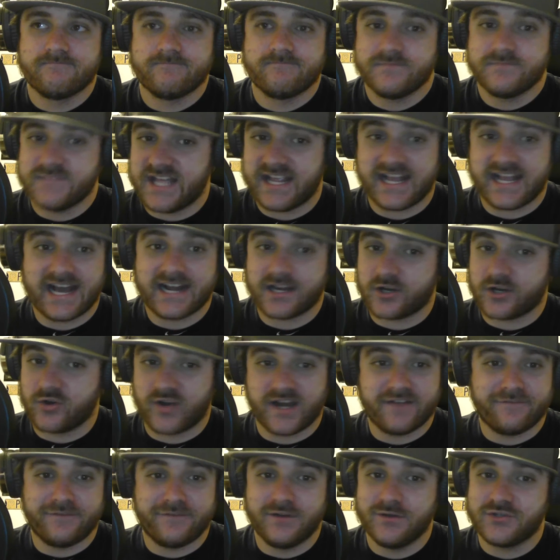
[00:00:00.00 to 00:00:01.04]
They got a
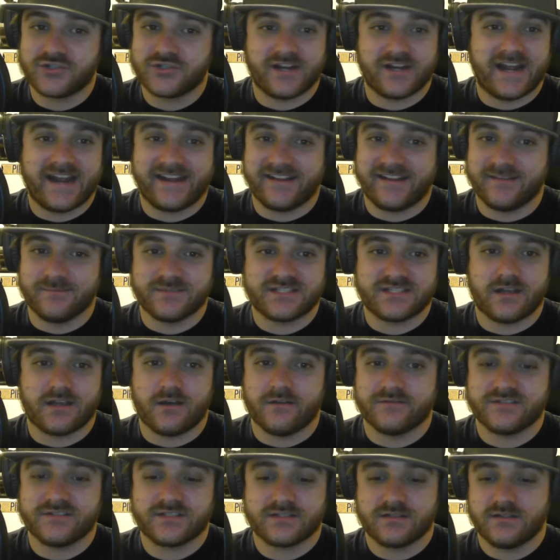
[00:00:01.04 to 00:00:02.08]
great future ahead of
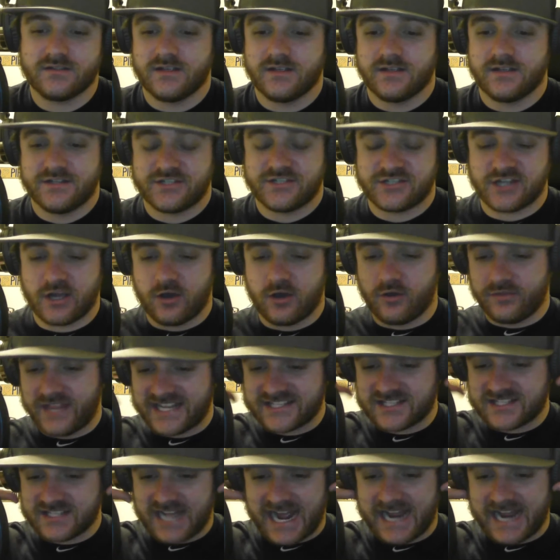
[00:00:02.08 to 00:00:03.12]
themselves. So
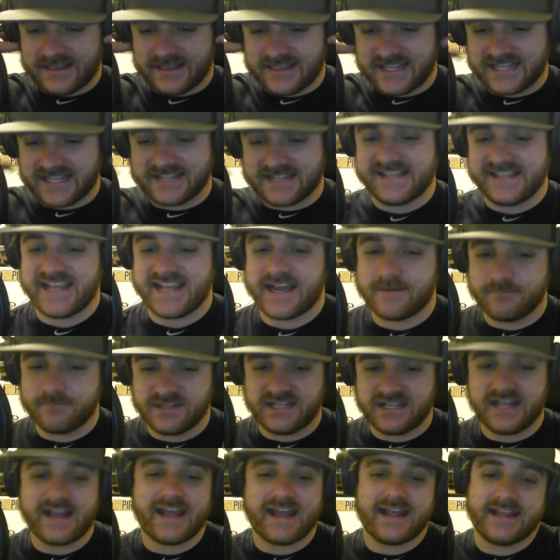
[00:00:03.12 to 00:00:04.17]
I think the
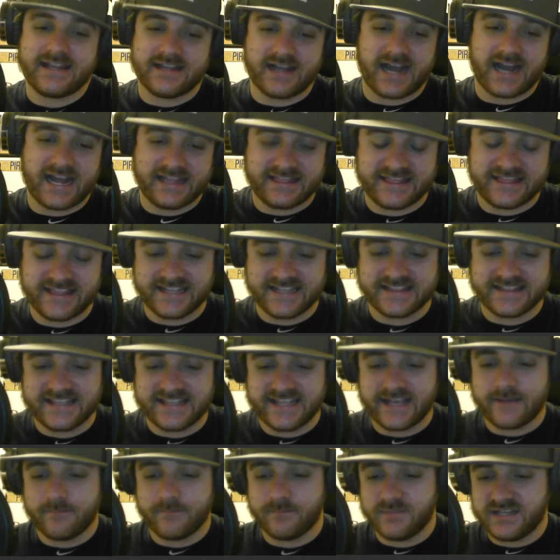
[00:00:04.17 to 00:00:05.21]
NBA
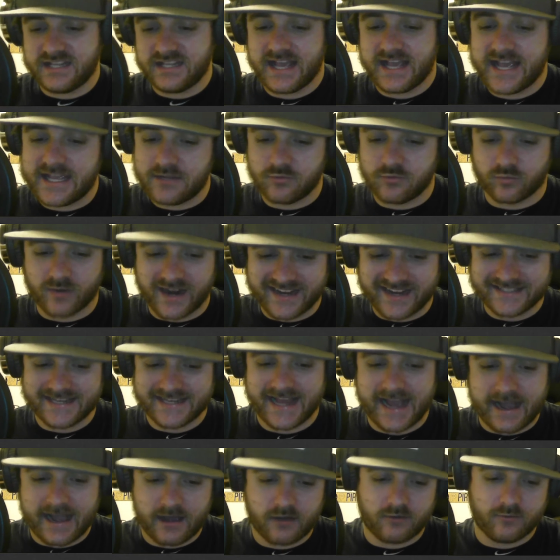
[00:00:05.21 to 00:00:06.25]
right
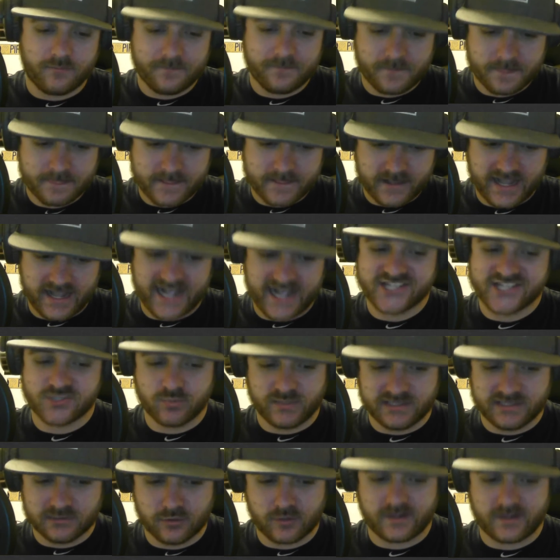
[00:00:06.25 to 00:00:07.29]
now, as we
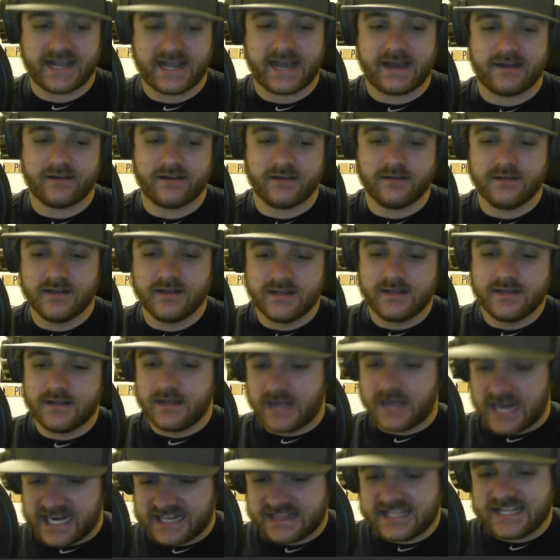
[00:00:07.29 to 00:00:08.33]
look at it,
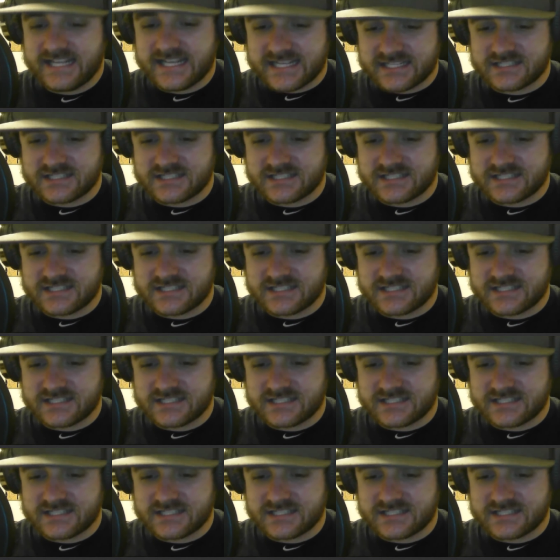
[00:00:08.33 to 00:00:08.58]
I think